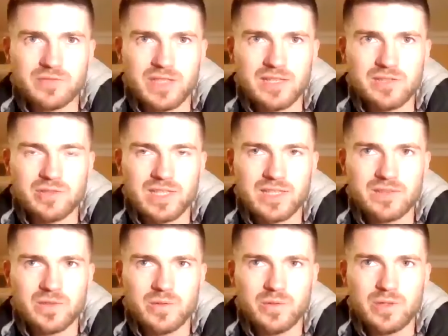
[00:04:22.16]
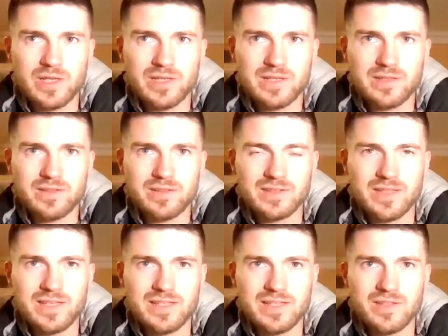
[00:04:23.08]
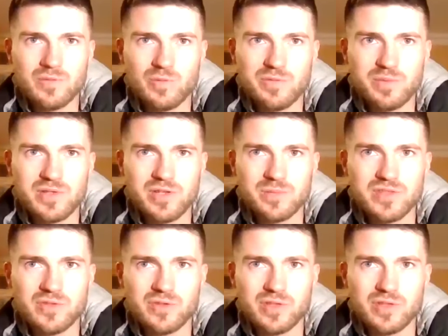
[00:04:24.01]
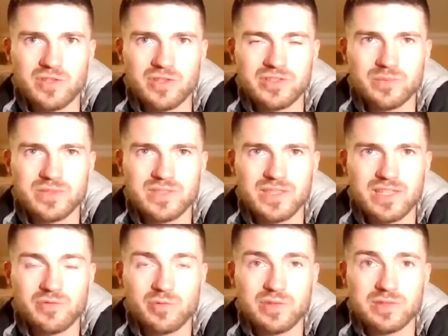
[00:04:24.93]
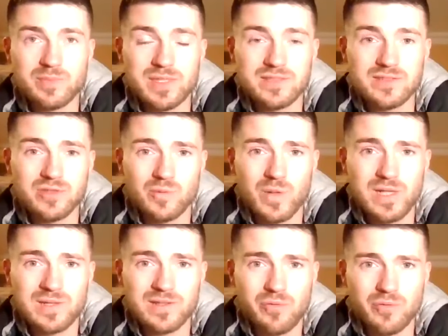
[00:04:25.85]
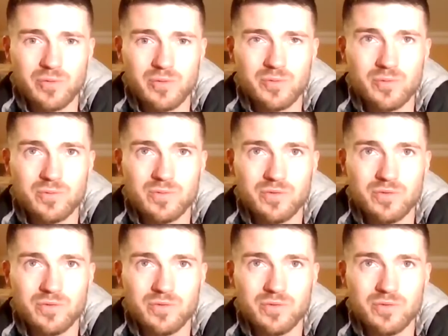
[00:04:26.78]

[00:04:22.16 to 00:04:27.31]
have to echo that too. And I think we've become so accustomed to, and everyone's been so welded through